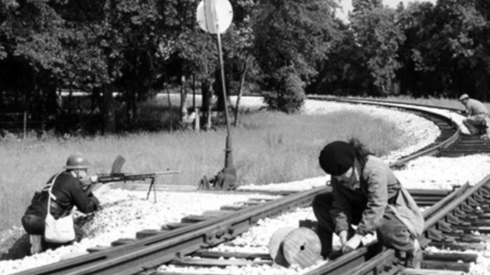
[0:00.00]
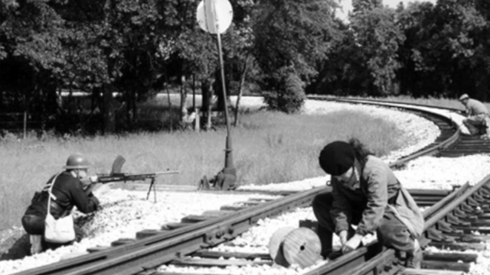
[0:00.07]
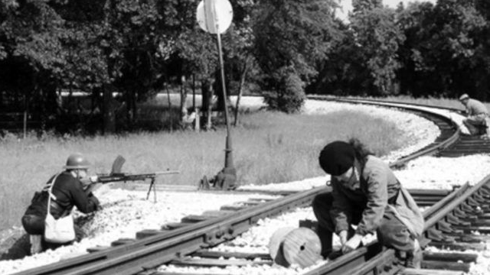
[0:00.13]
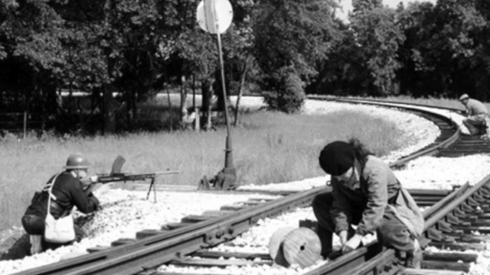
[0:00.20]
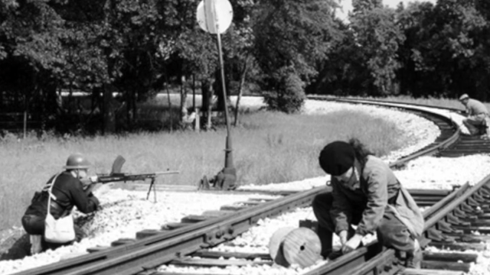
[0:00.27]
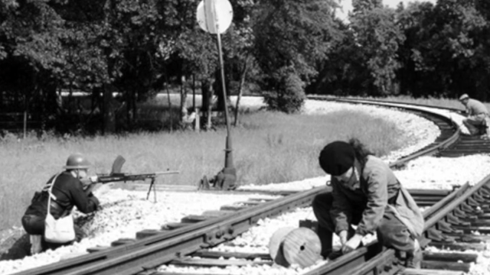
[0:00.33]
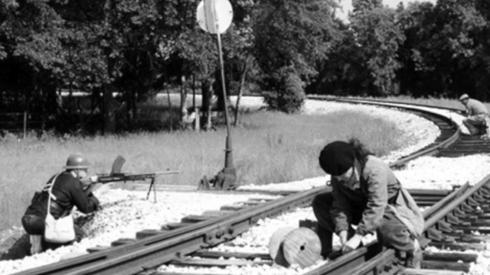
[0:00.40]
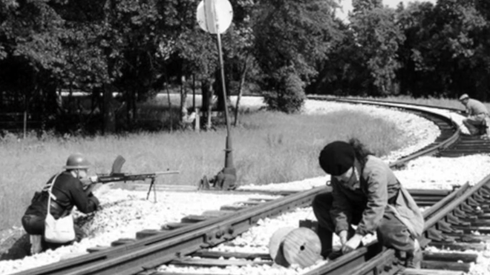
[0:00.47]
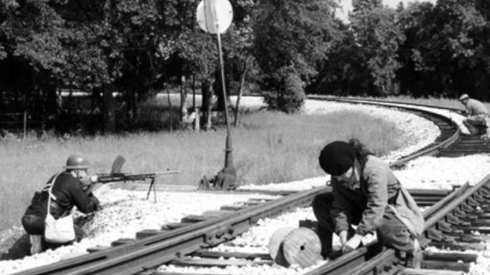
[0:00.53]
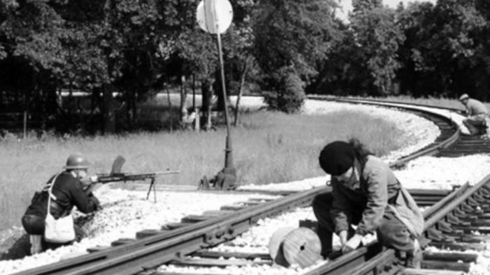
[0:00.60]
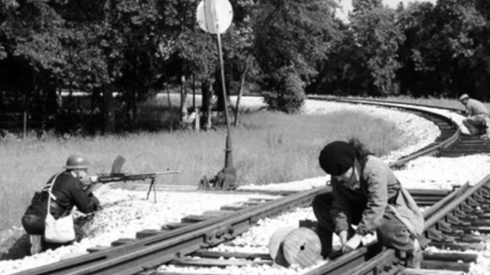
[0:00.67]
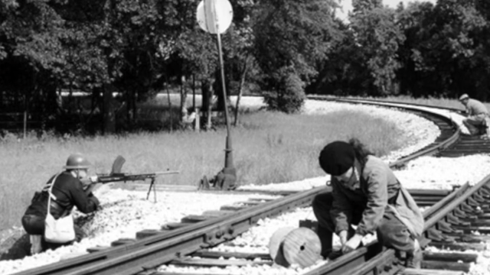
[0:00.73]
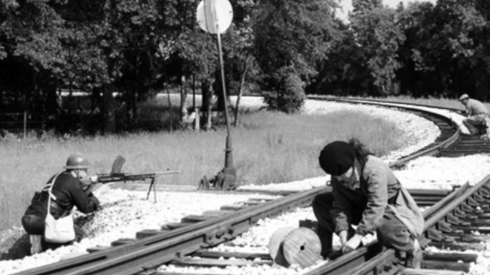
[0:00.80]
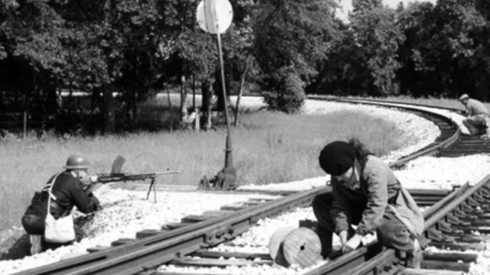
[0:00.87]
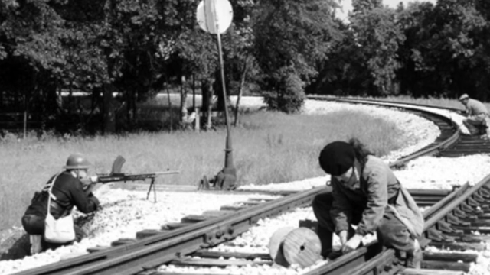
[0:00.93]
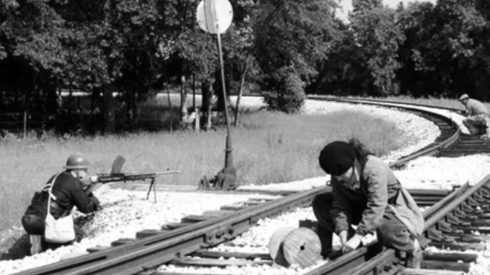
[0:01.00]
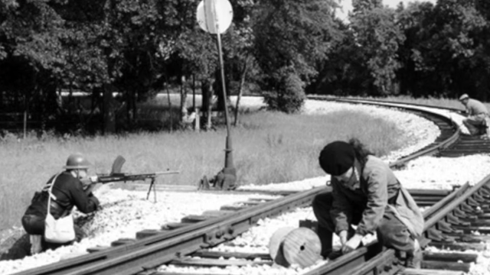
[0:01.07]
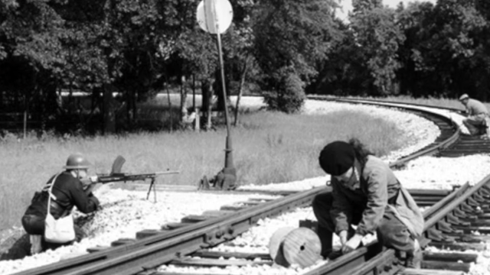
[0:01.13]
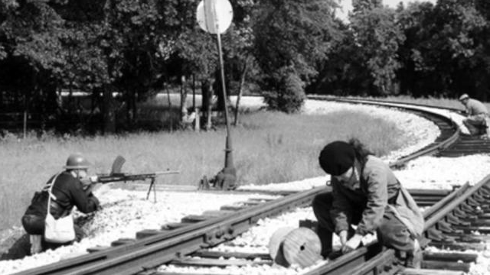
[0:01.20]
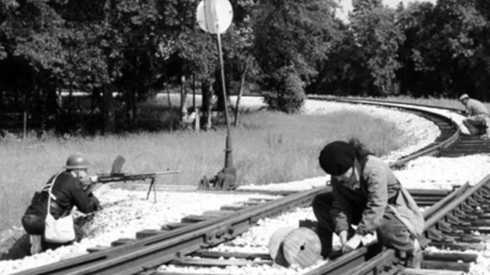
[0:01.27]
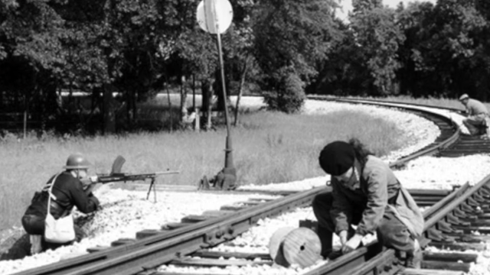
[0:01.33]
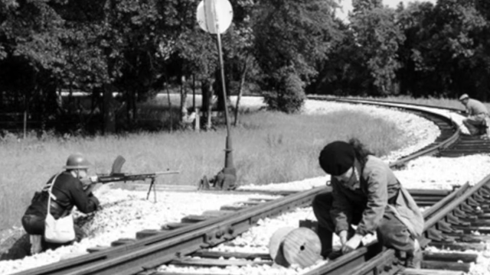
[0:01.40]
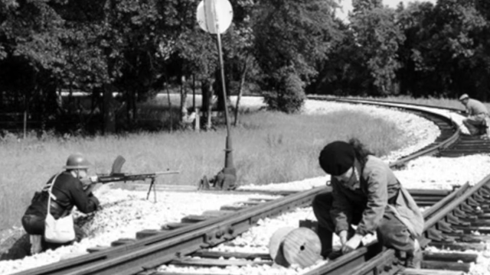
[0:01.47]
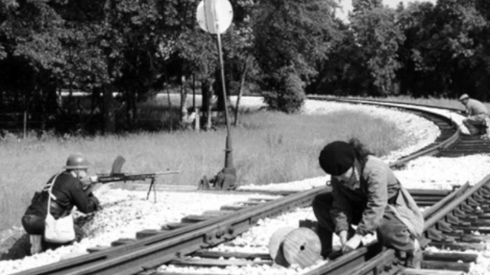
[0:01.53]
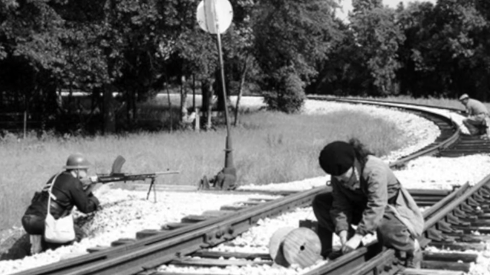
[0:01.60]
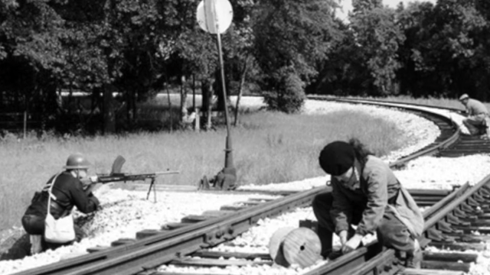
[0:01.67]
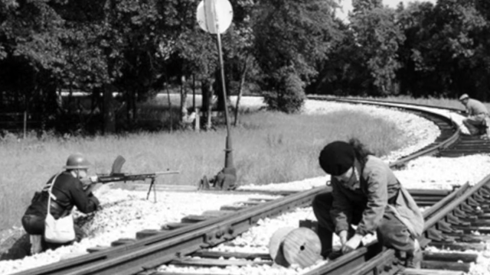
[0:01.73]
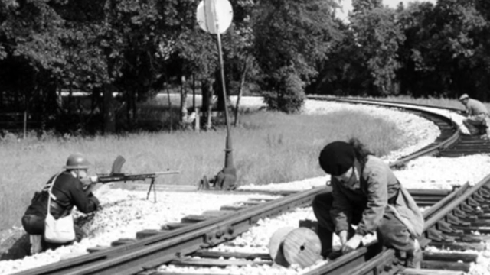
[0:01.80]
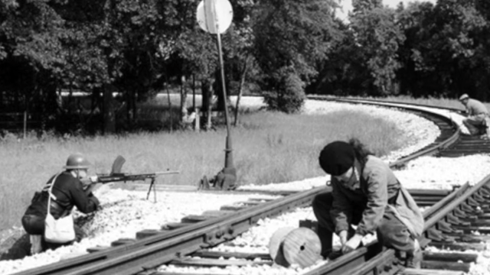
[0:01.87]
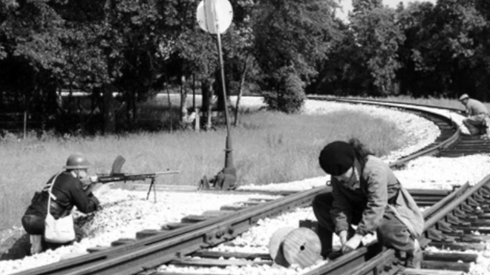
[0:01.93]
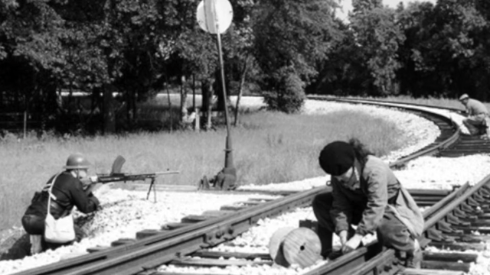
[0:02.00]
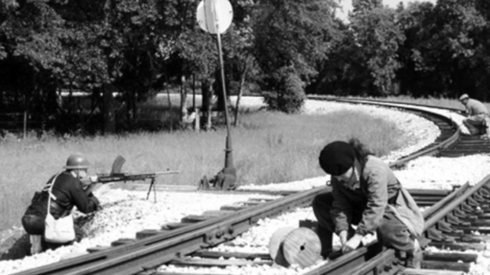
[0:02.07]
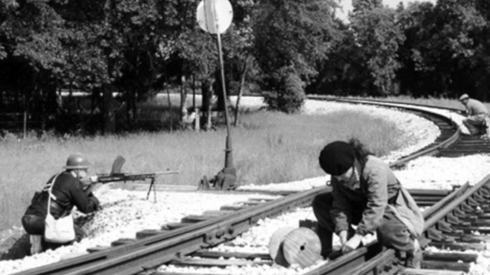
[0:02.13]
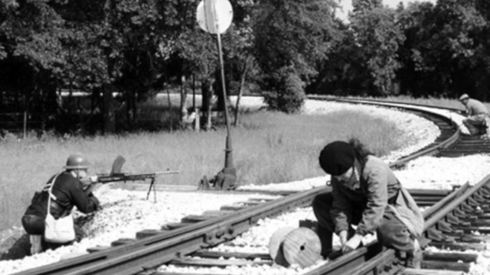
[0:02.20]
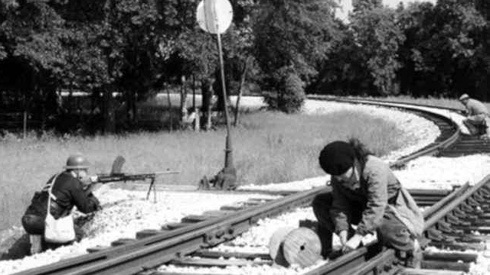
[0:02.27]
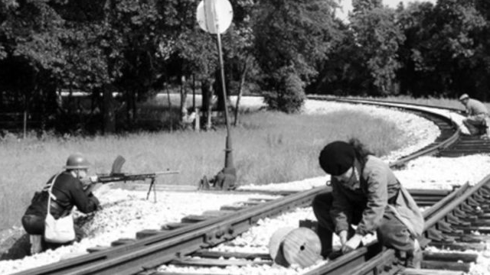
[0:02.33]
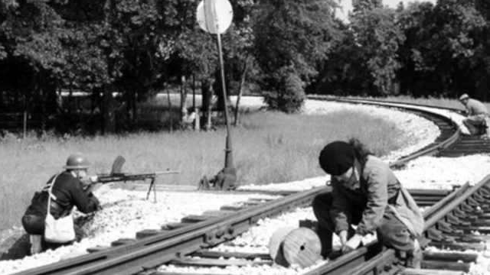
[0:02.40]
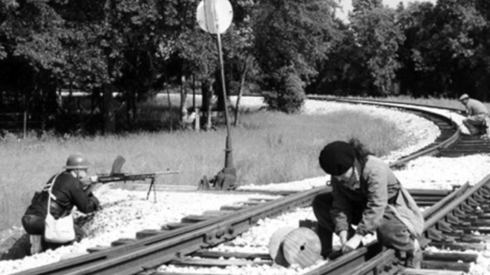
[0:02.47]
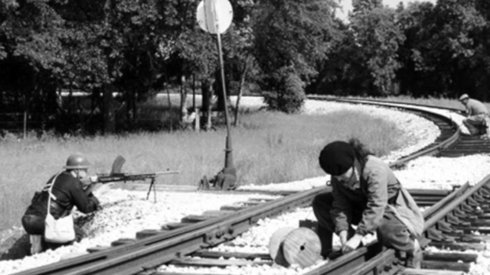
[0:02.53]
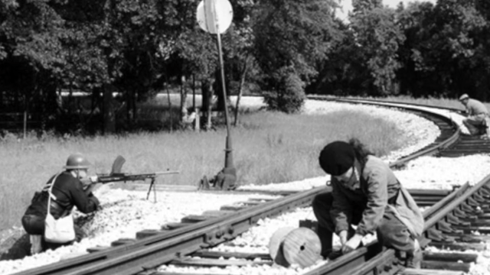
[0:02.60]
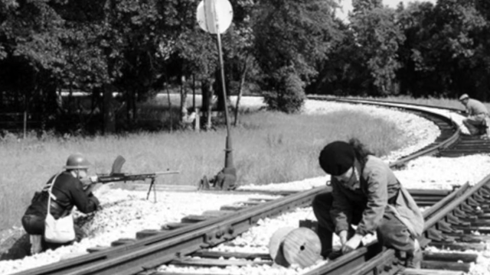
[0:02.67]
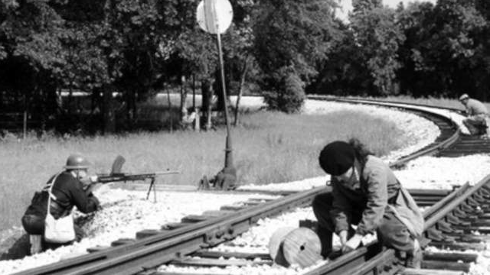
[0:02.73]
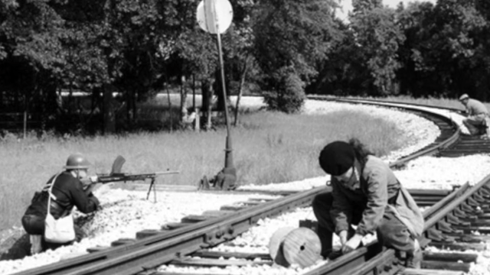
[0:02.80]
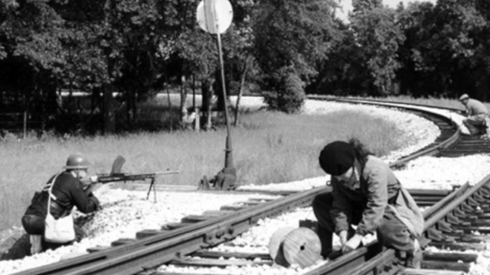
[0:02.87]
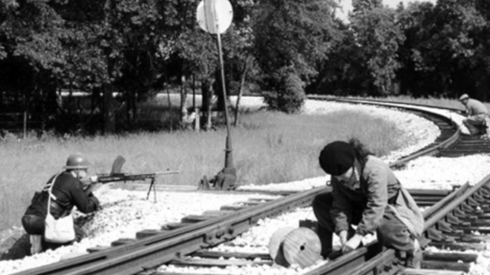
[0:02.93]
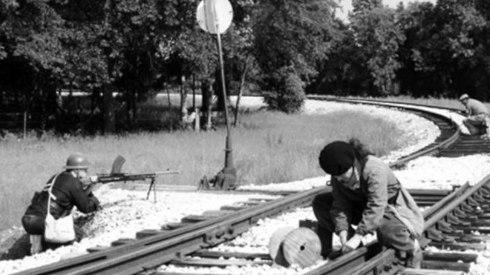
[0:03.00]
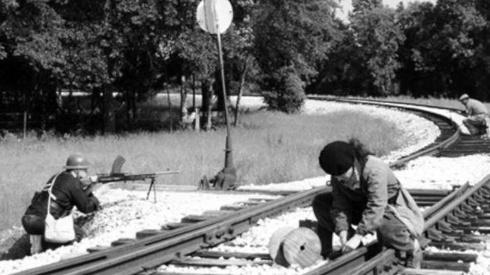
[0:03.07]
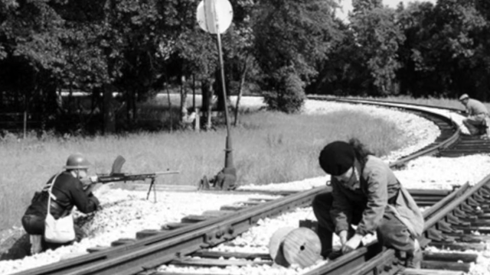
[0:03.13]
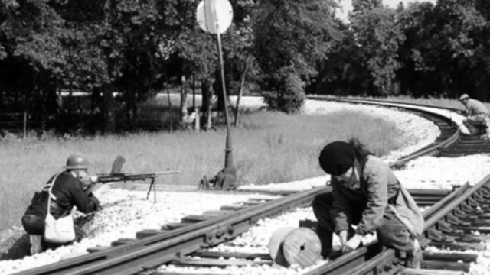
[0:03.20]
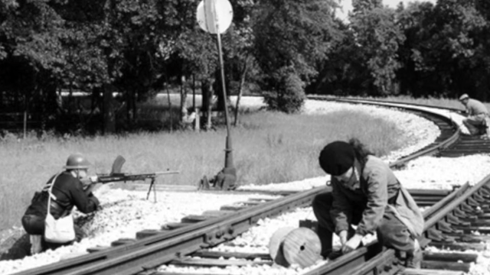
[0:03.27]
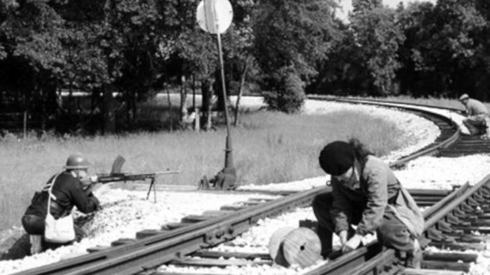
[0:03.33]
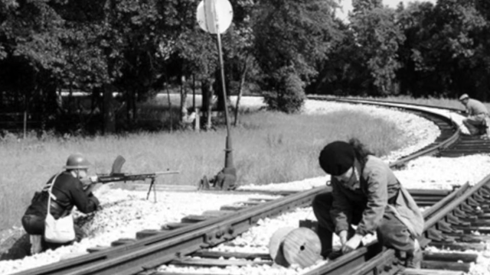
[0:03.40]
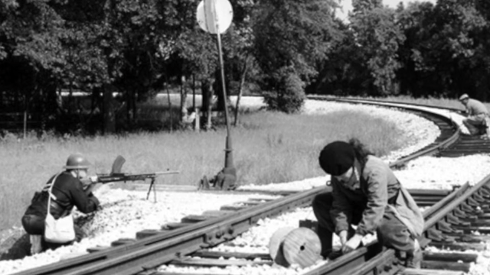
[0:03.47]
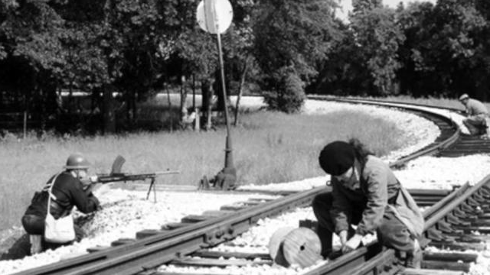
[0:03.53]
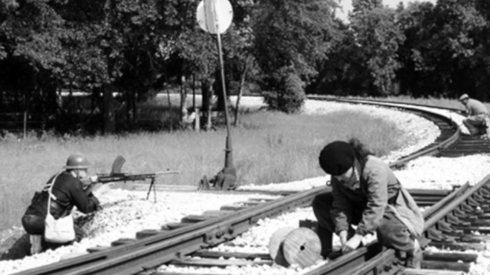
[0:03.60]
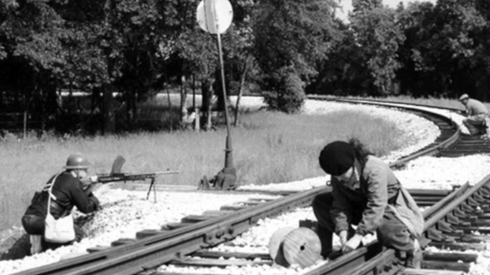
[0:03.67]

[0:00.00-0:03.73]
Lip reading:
[unreadable: no face in view]